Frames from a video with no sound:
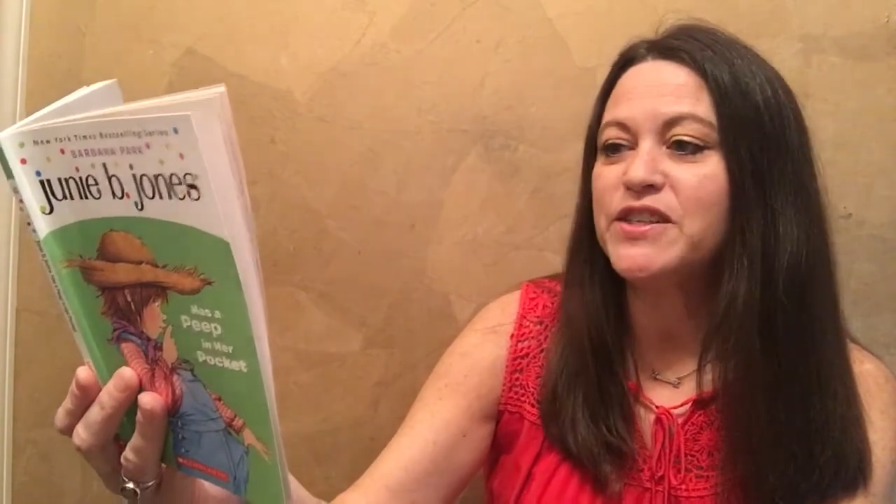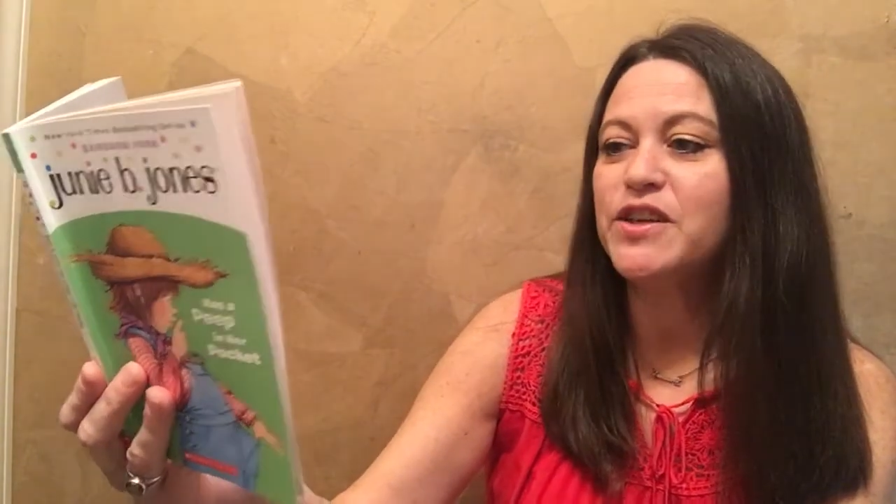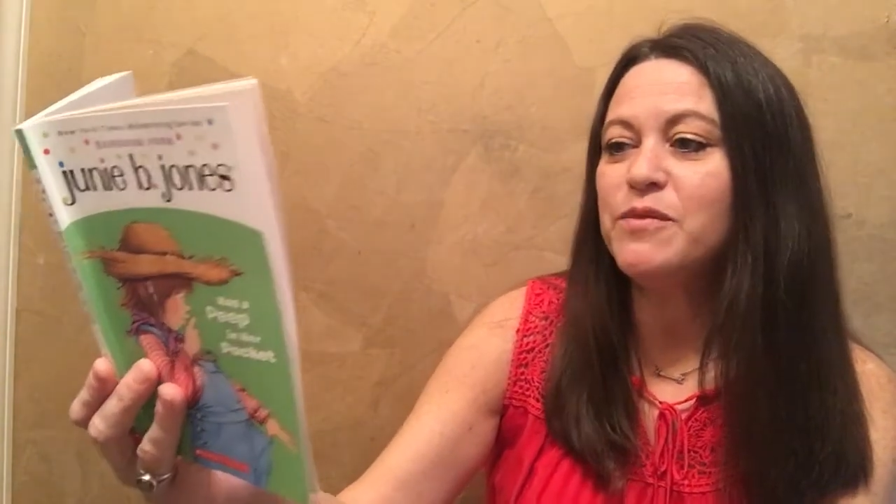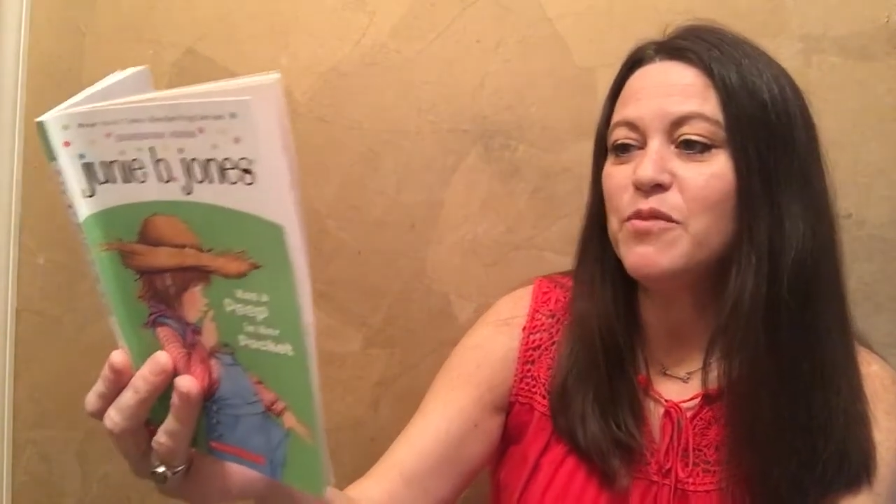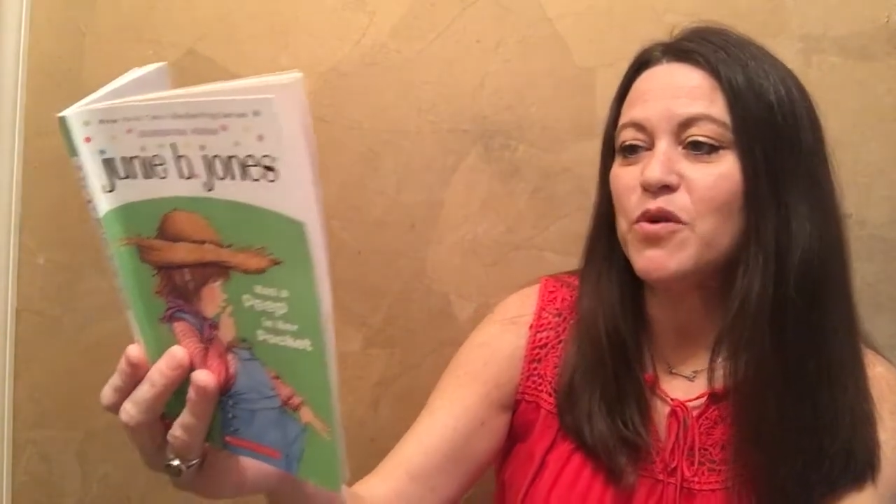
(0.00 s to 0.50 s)

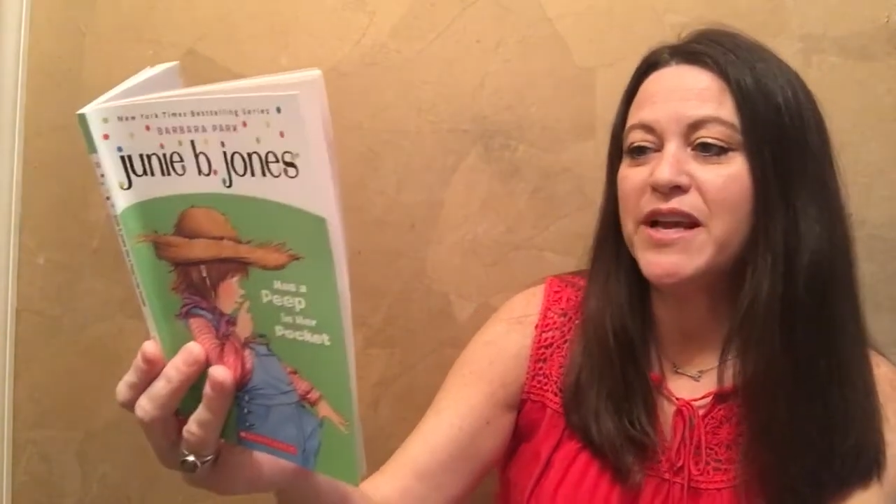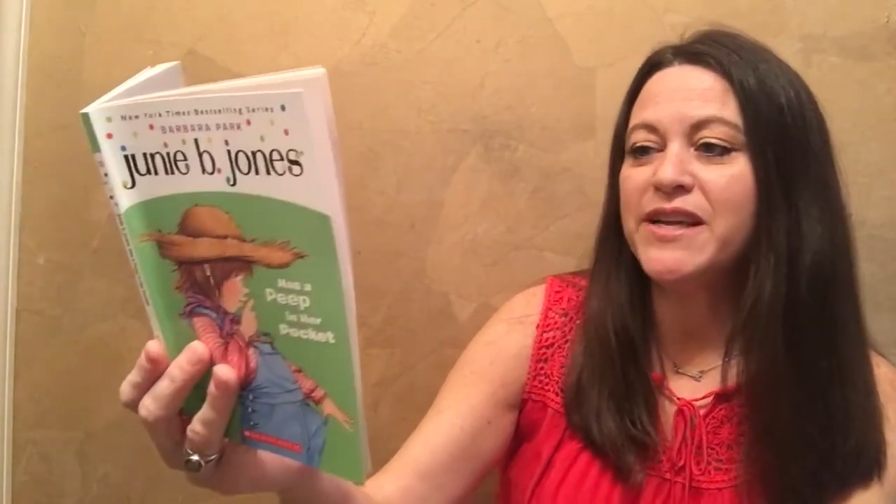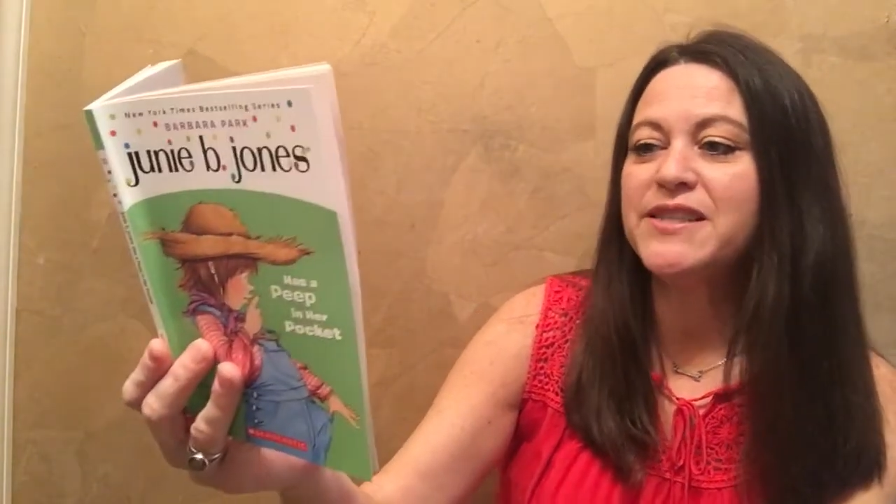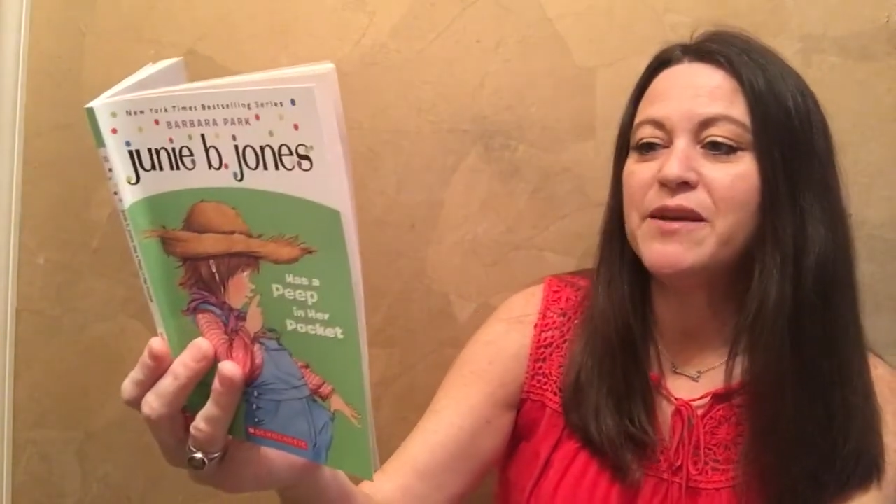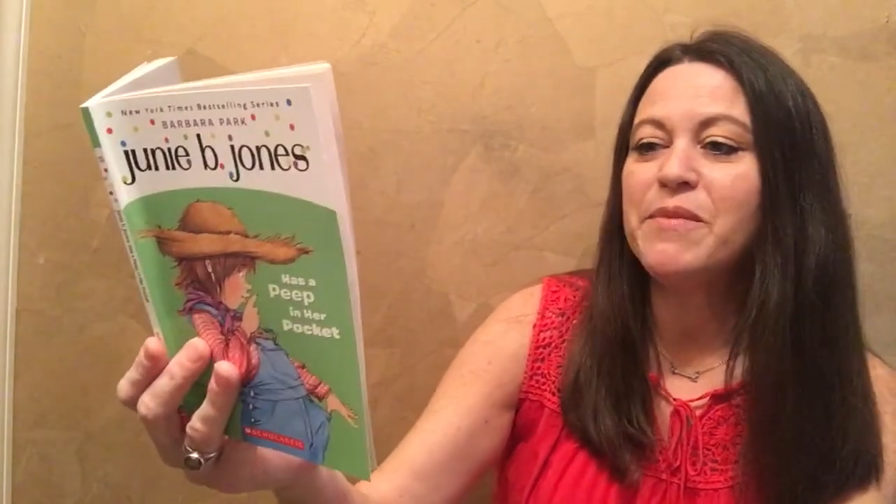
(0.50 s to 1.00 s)
Good morning,
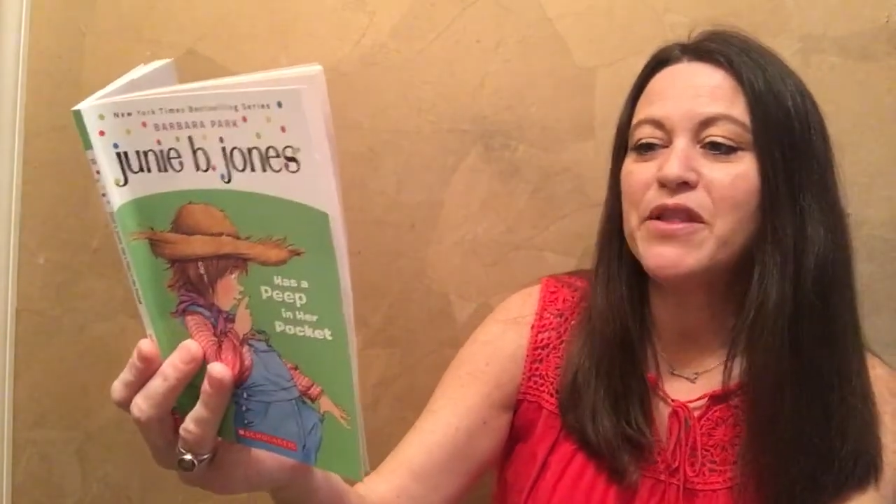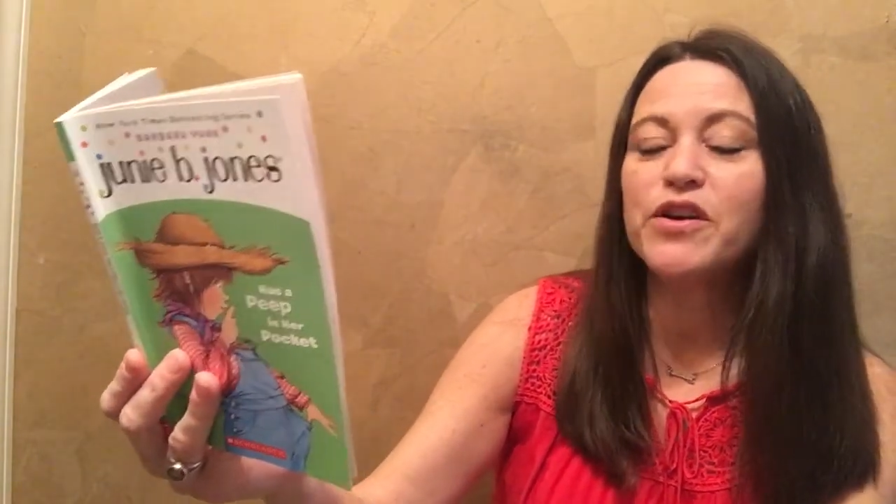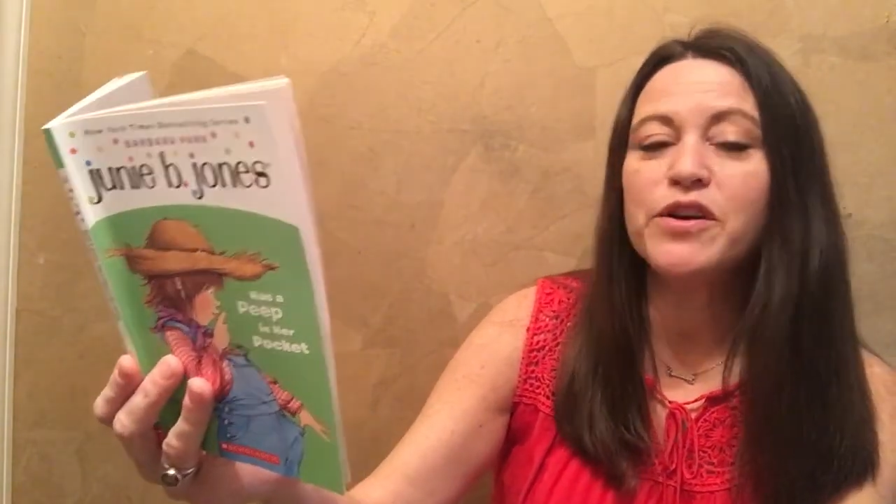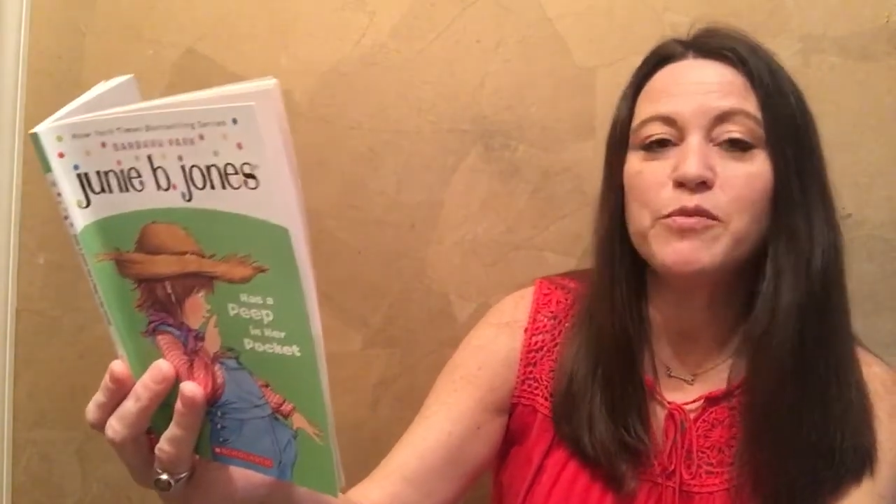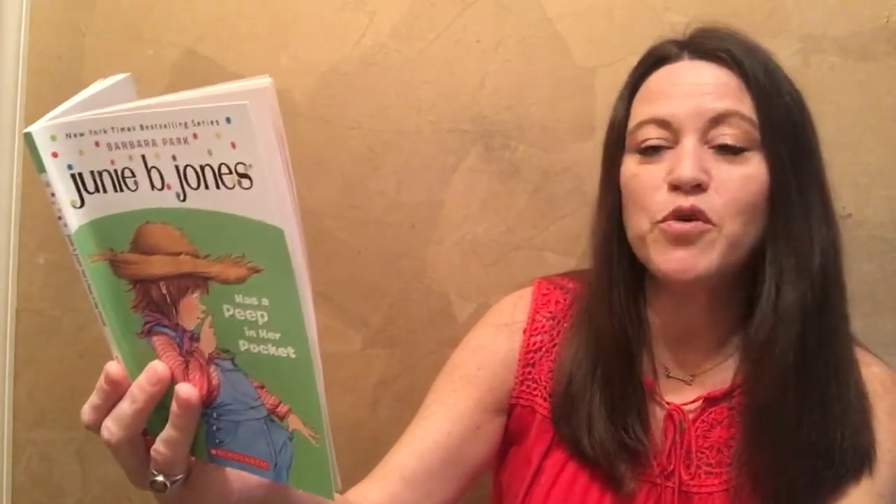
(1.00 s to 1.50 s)
said Mother.
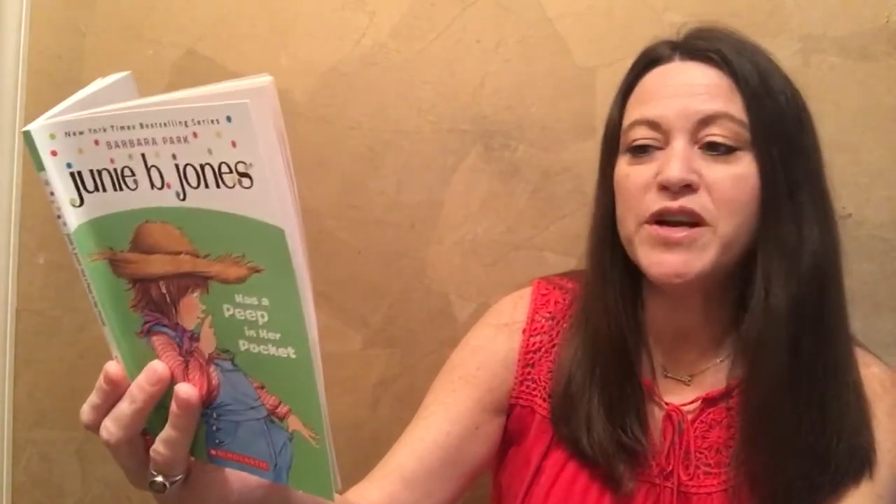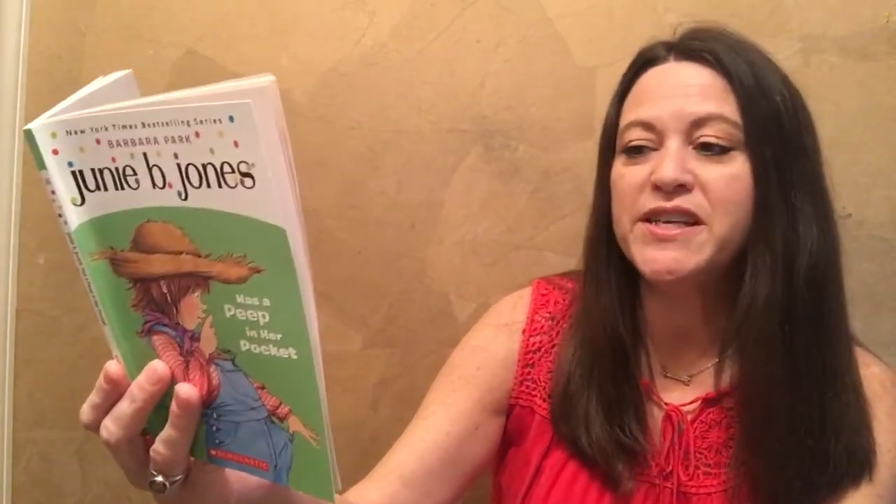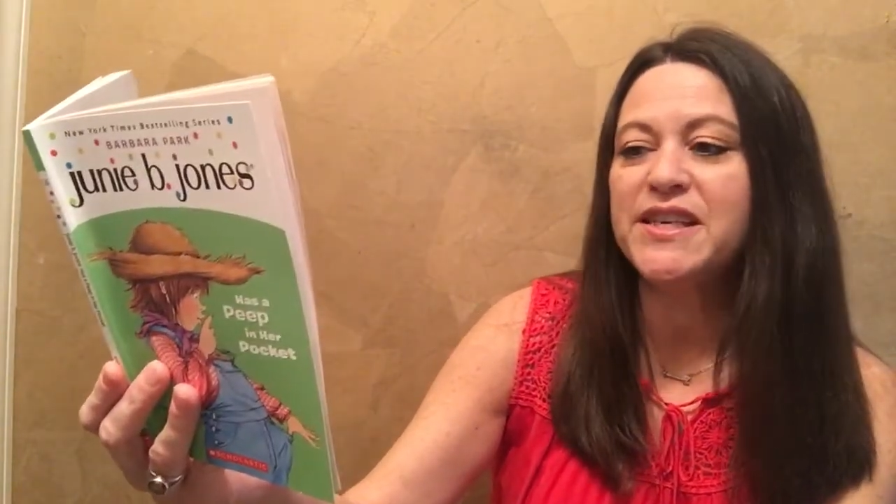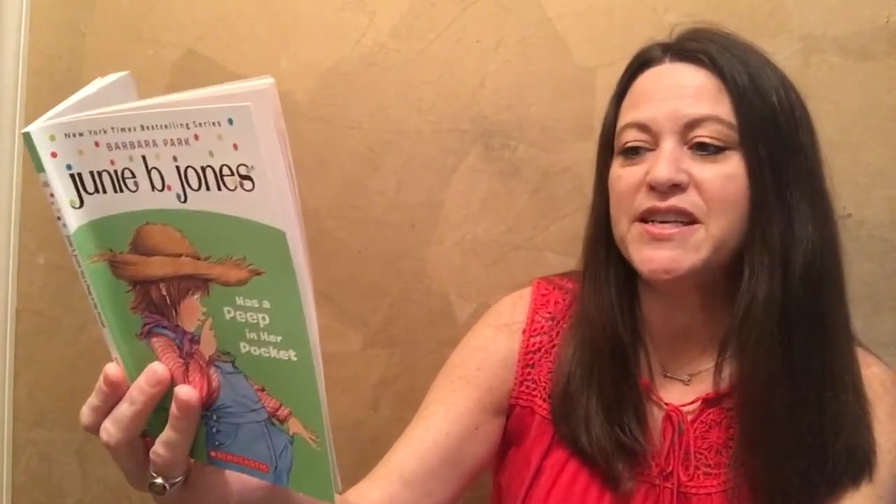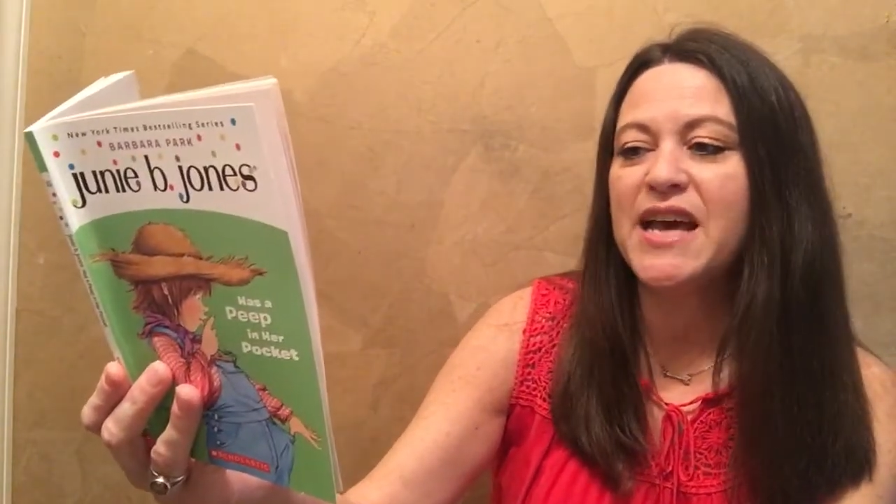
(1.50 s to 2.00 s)
Good morning,
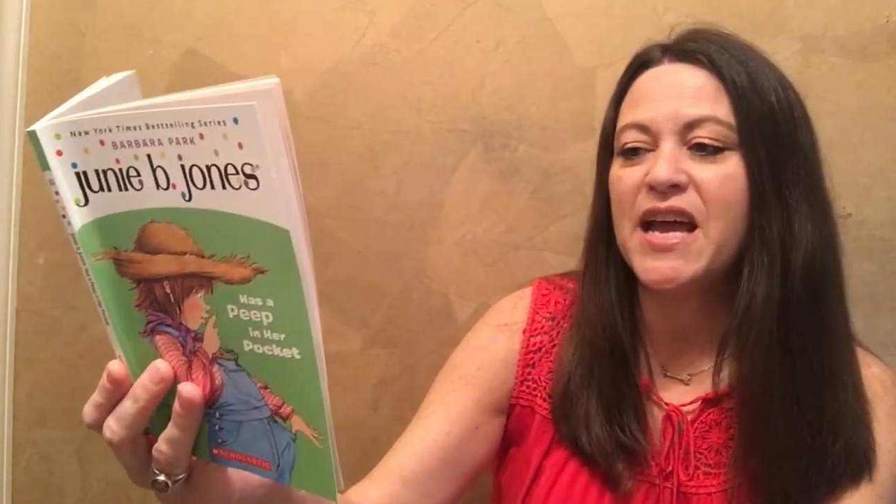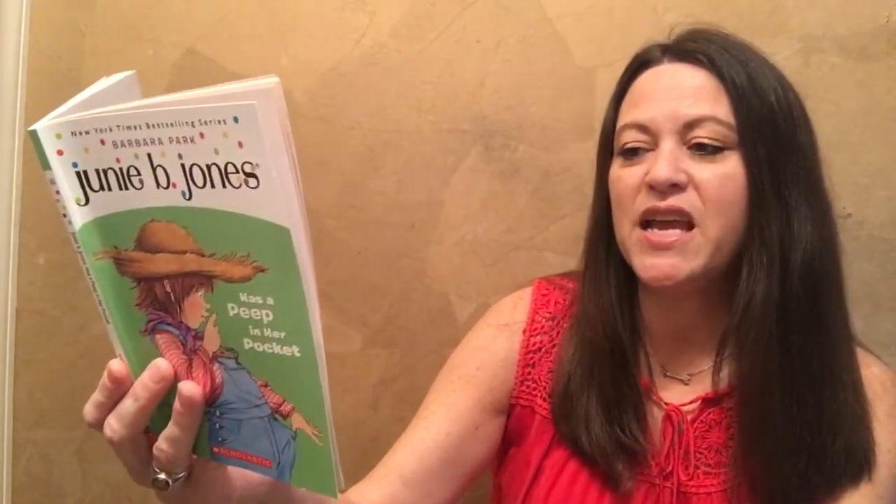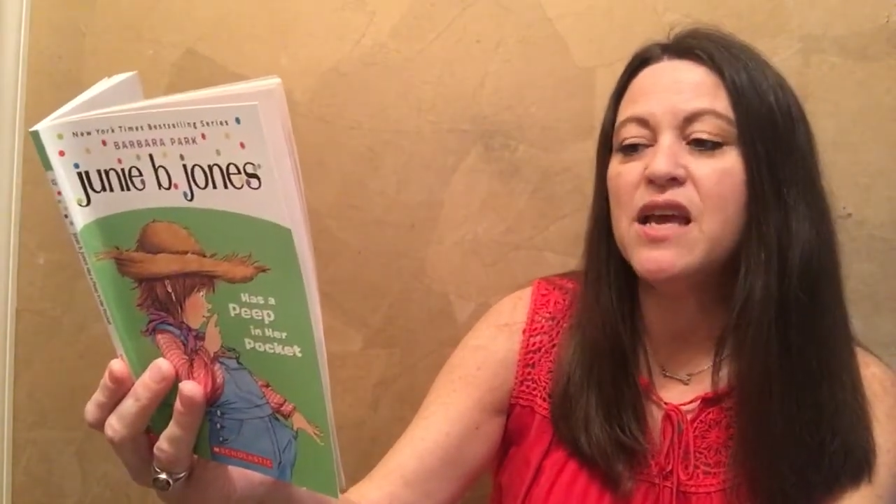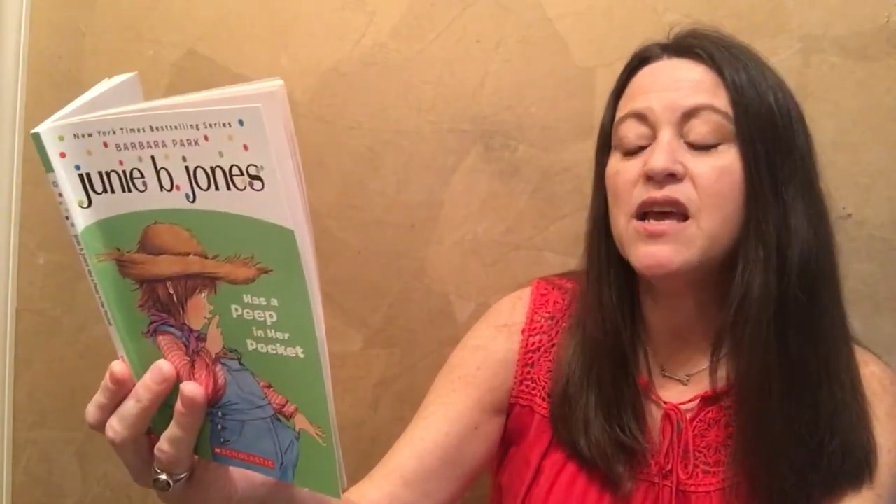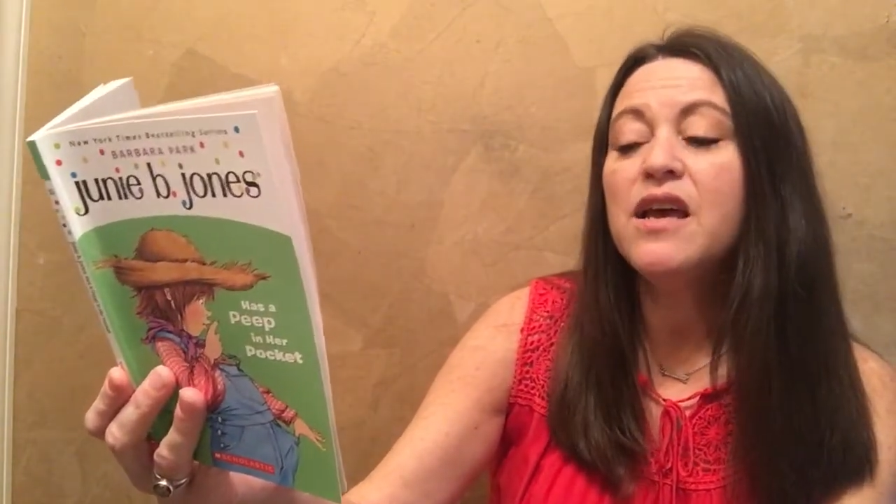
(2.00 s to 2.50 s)
said Daddy.